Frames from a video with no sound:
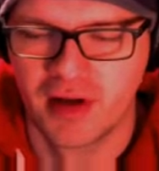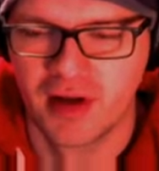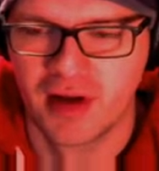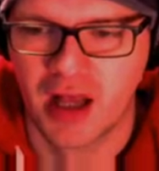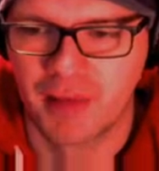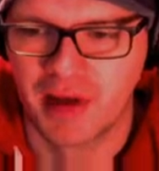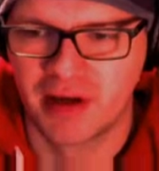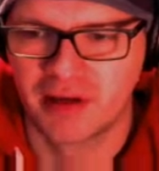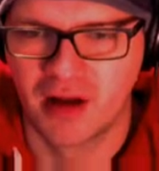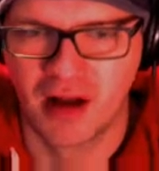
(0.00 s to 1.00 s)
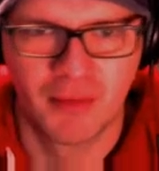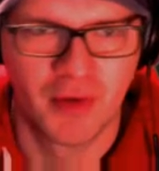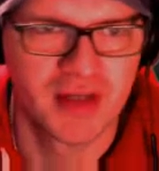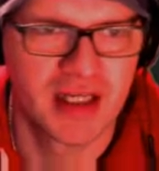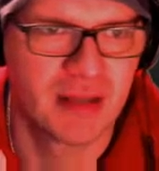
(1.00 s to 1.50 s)
I mean, I'm
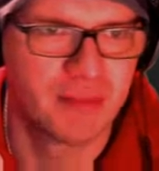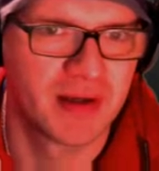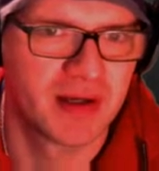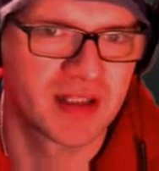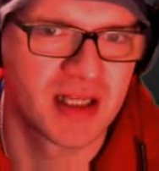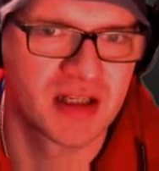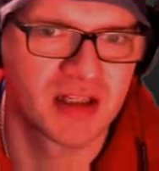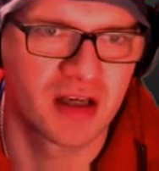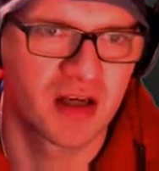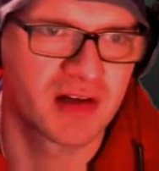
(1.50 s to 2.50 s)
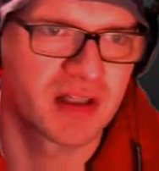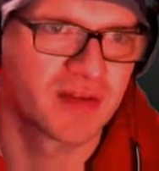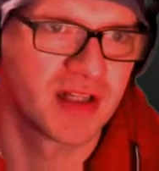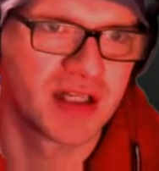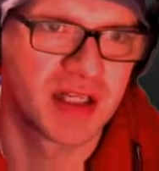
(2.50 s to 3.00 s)
obviously limping because they're just so aggressive in
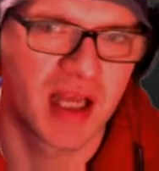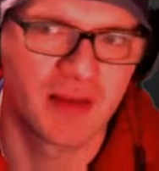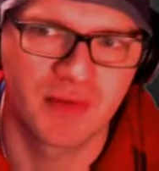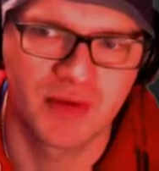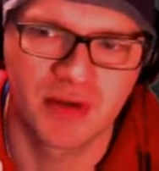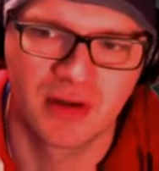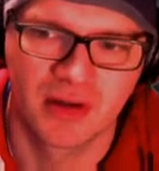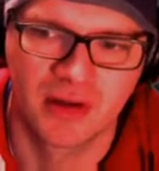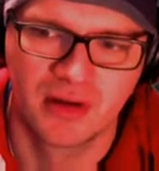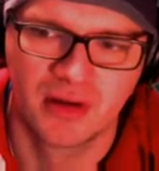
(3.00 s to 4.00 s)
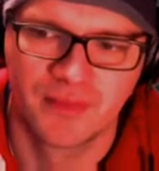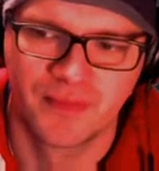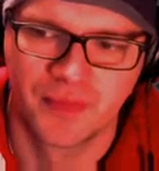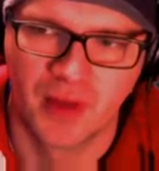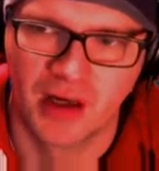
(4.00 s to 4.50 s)
these games.
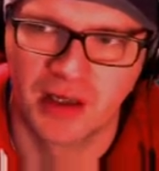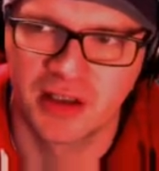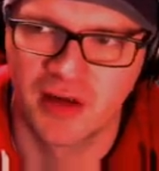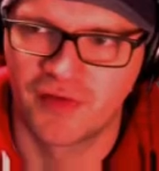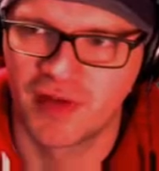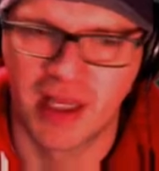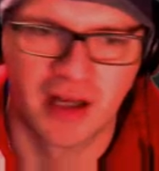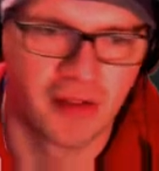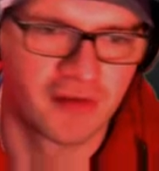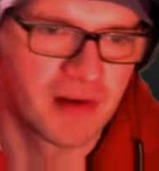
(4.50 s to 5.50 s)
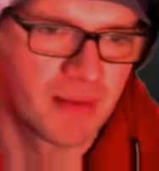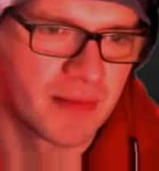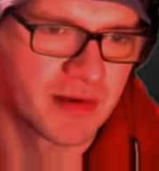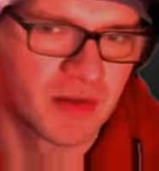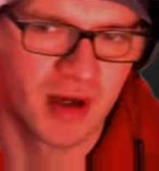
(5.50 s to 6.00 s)
I just don't think they're going to 3-bet me
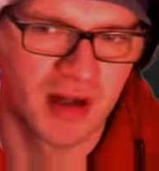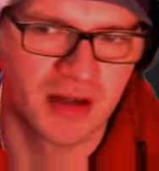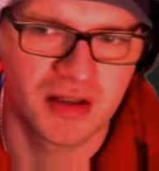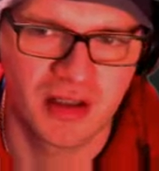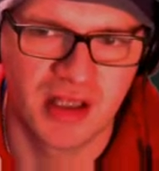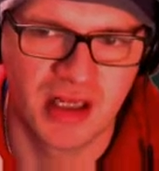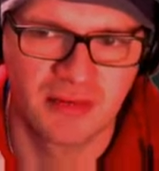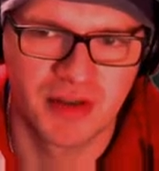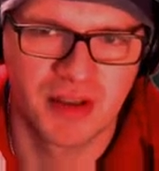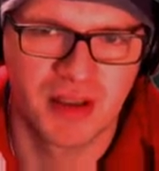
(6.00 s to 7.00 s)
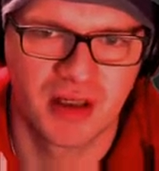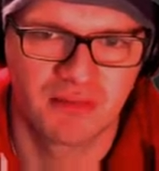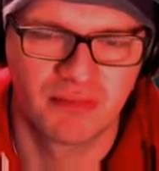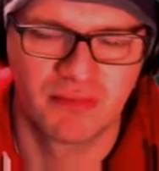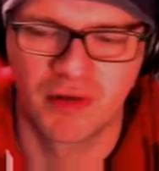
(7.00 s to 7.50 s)
too much, and then I'm just going to
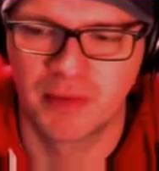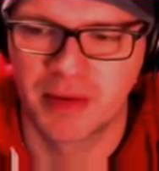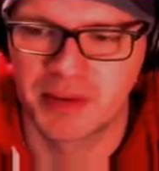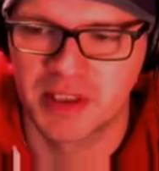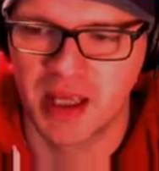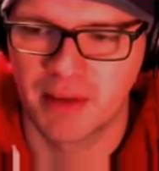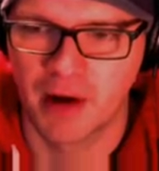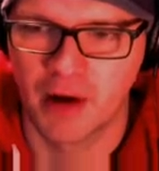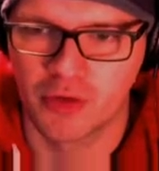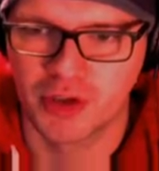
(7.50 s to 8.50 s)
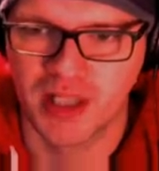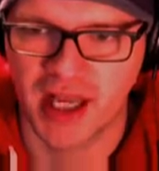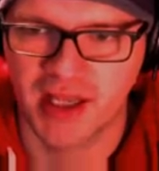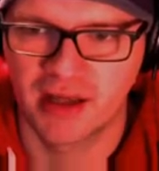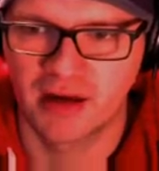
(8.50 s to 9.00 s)
not be able to get my whole
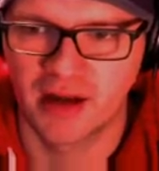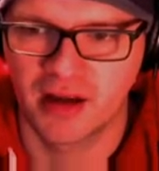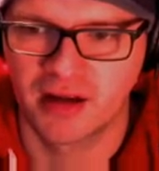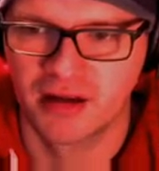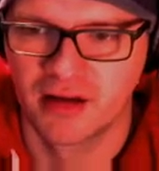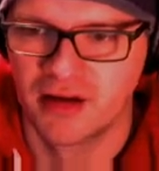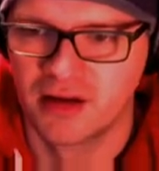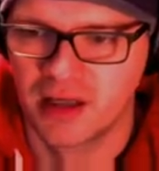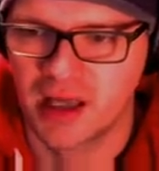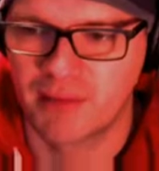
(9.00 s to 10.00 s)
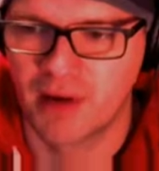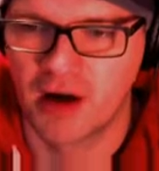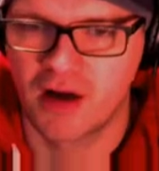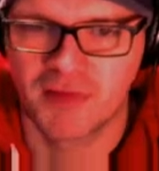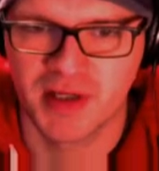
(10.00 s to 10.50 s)
stack in, like getting
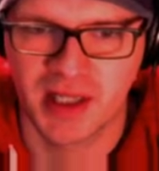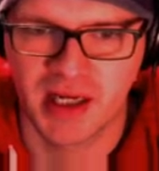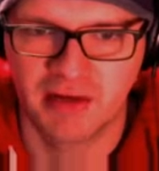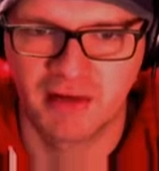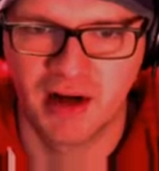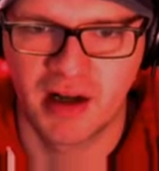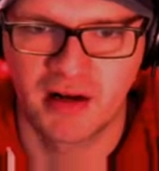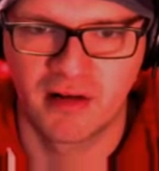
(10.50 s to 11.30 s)
half my stack in right now.